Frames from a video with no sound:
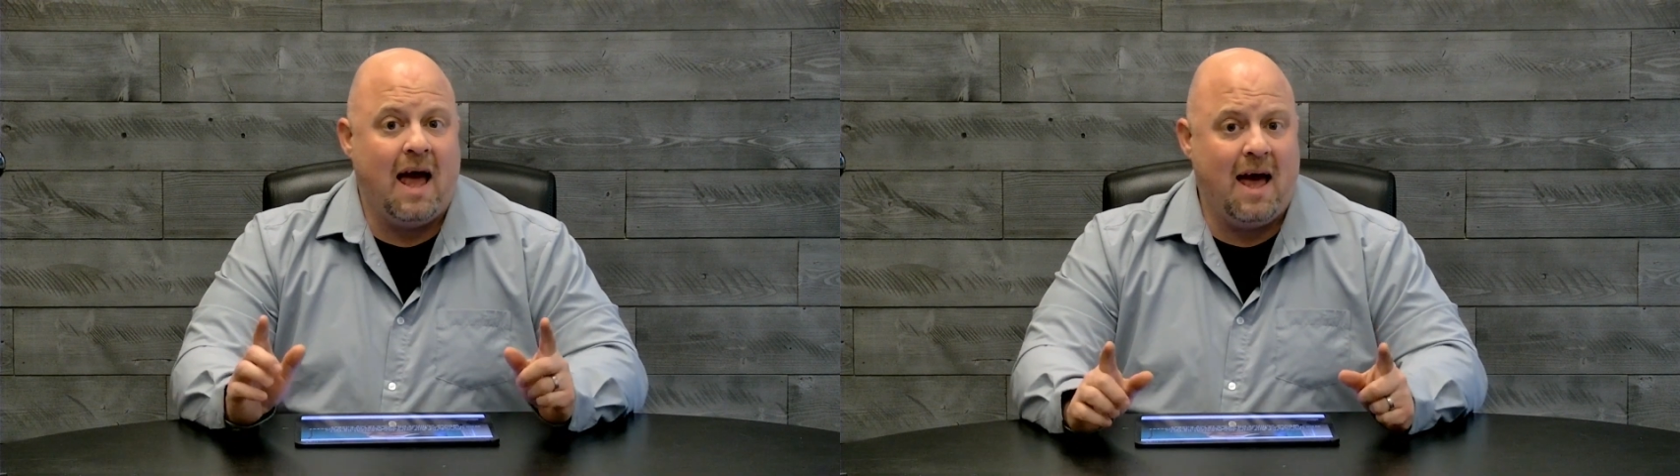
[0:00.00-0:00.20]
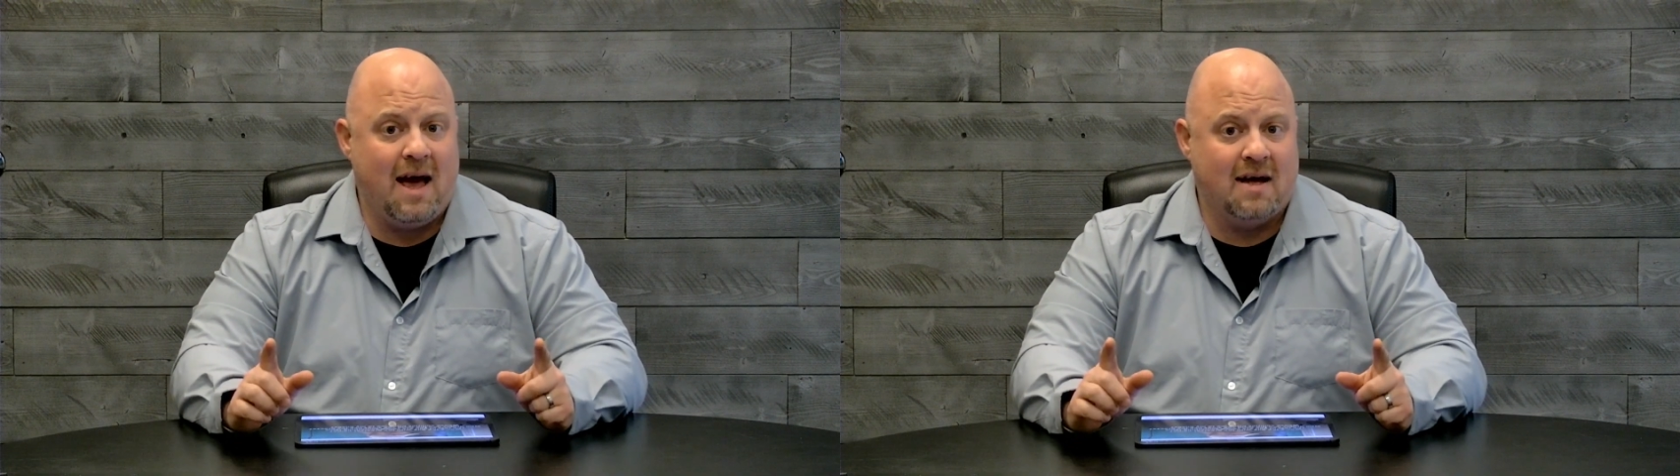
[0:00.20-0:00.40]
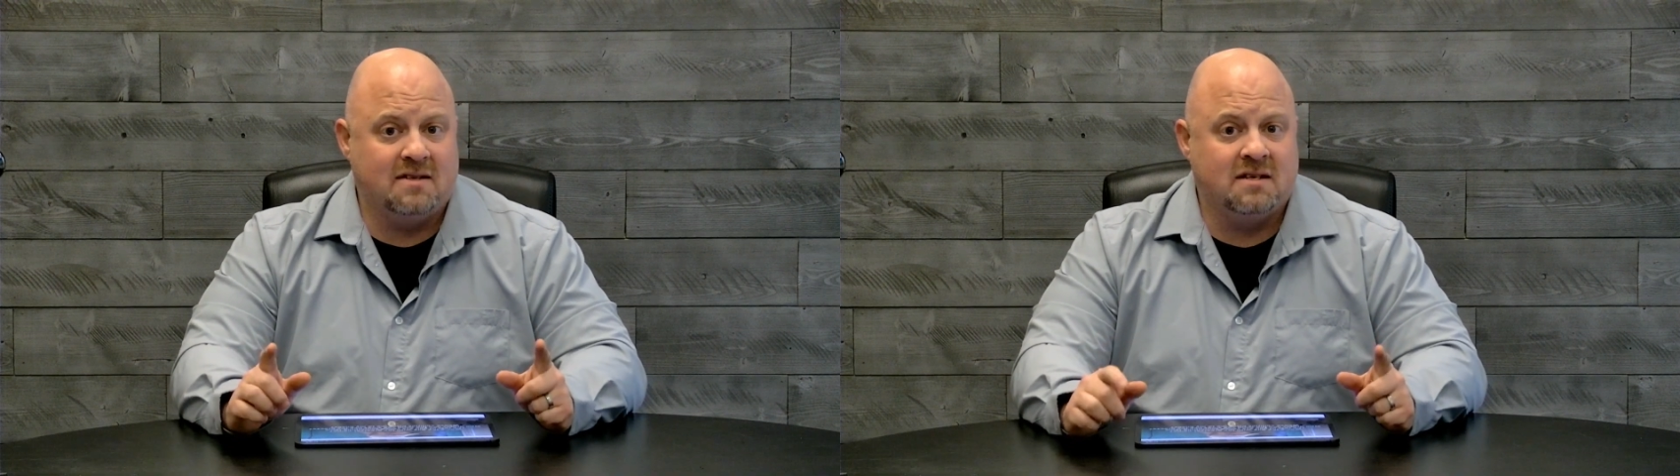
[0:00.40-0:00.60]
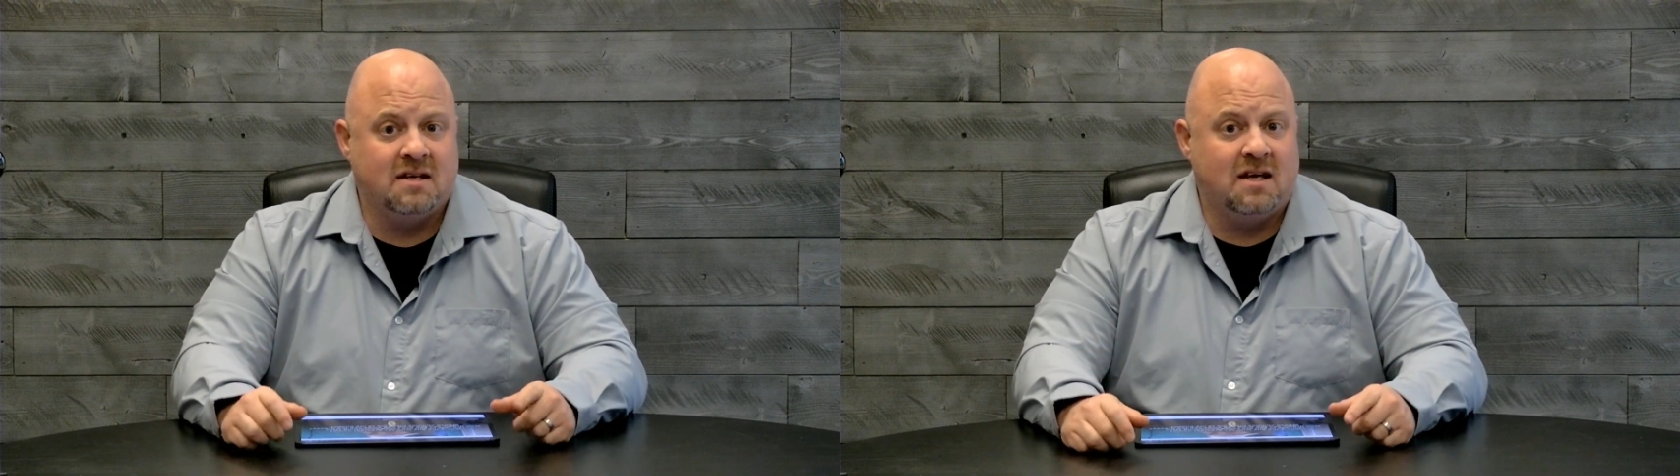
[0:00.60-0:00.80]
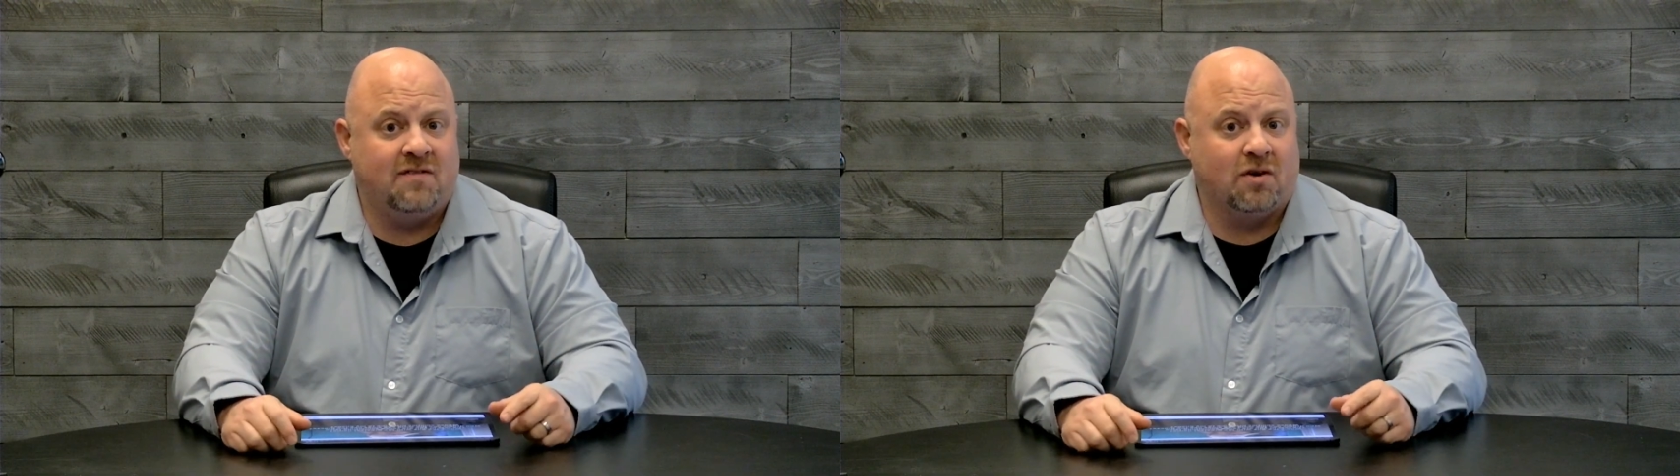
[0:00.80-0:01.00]
And
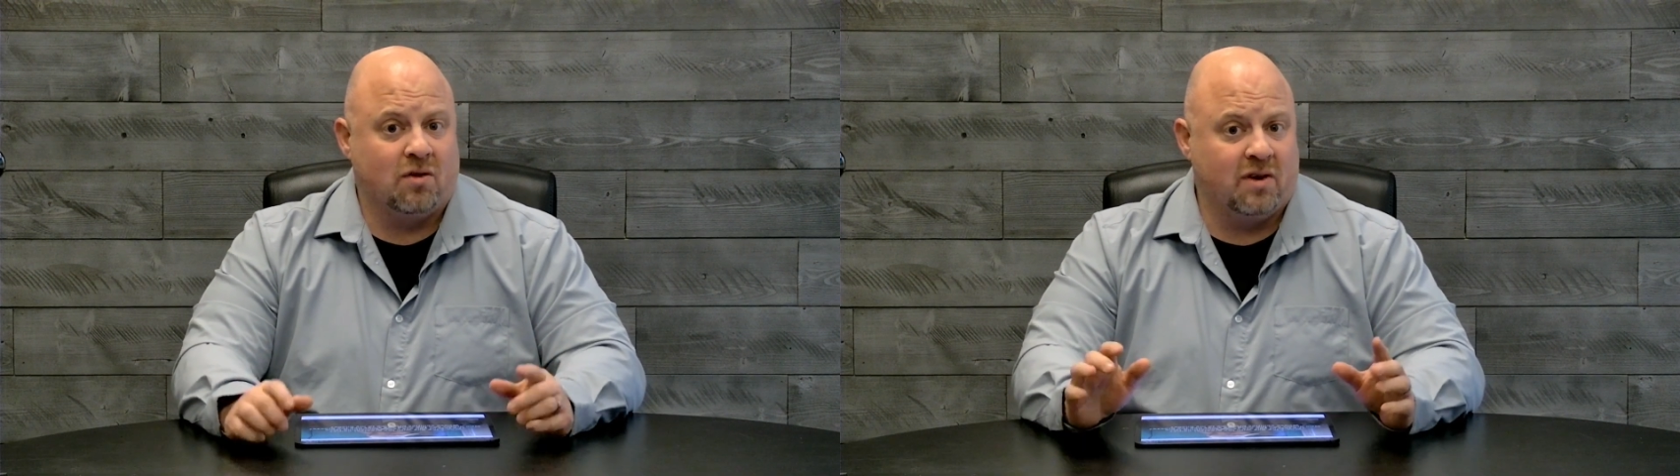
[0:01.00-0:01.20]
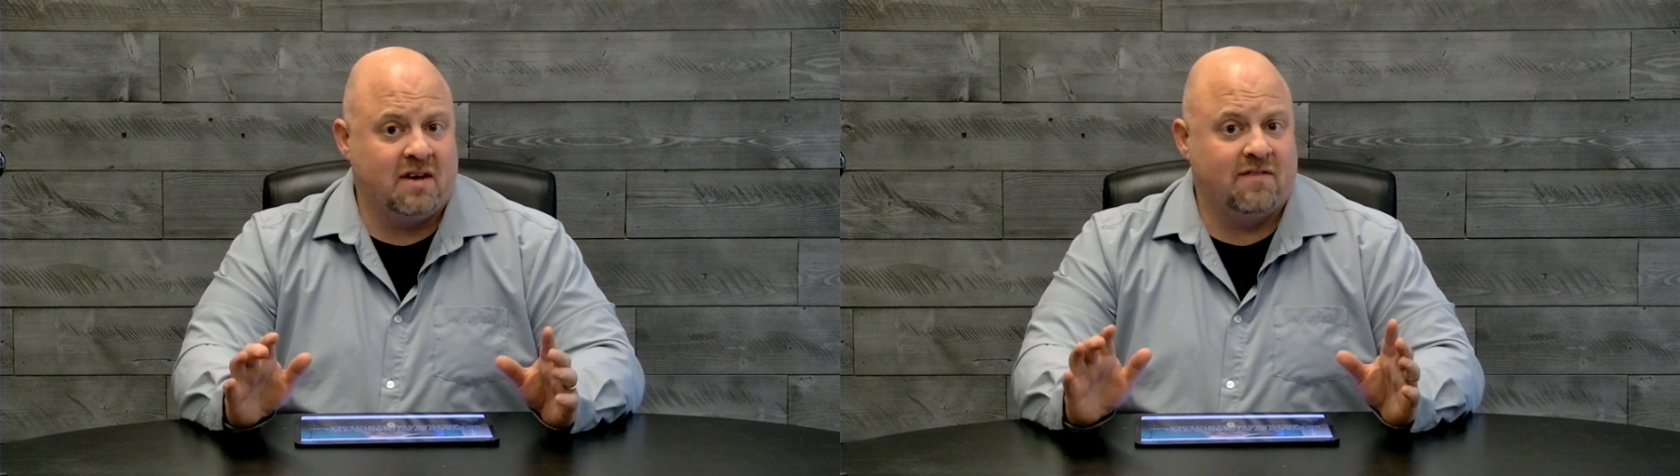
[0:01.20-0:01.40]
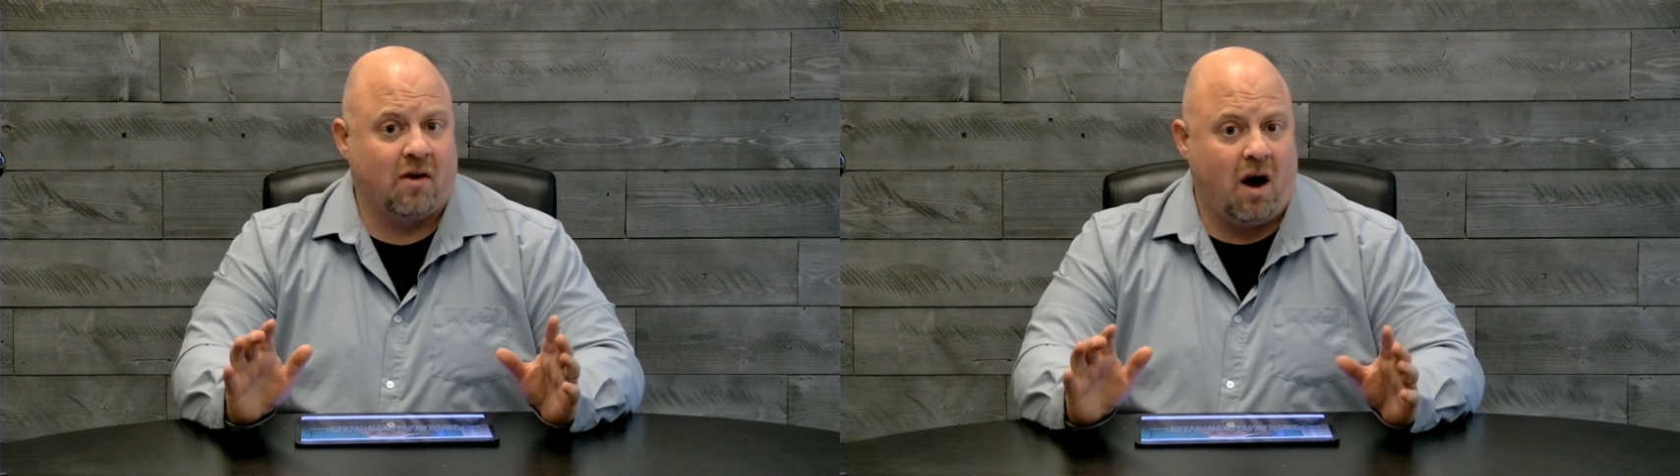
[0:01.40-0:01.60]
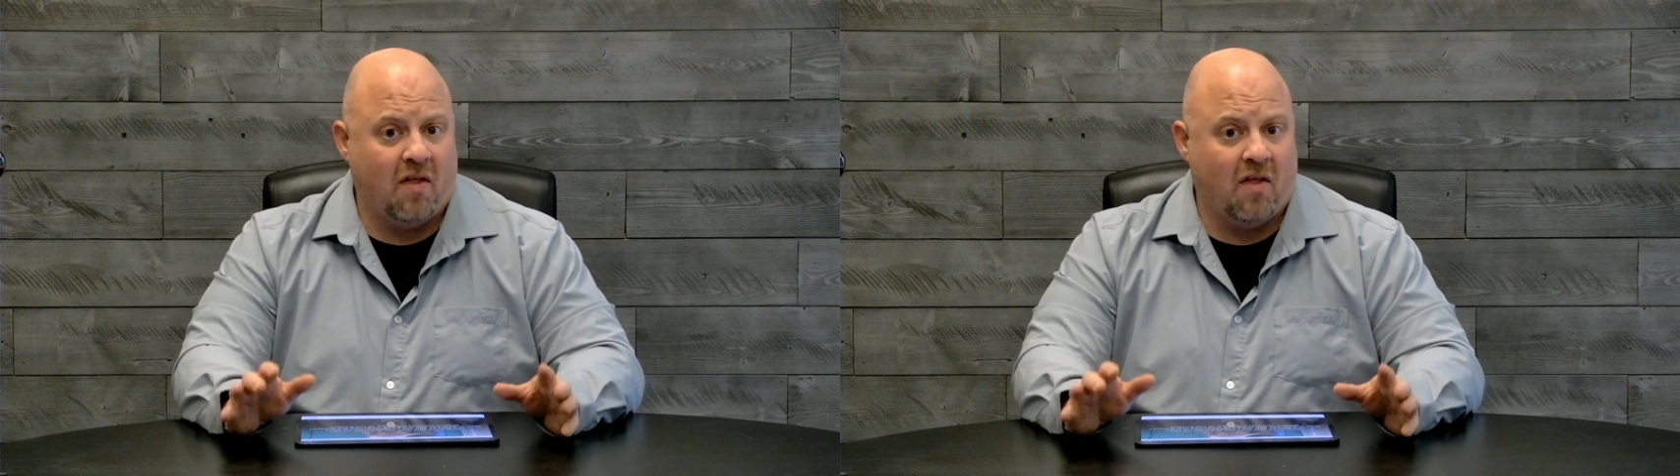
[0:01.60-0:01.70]
if you're looking for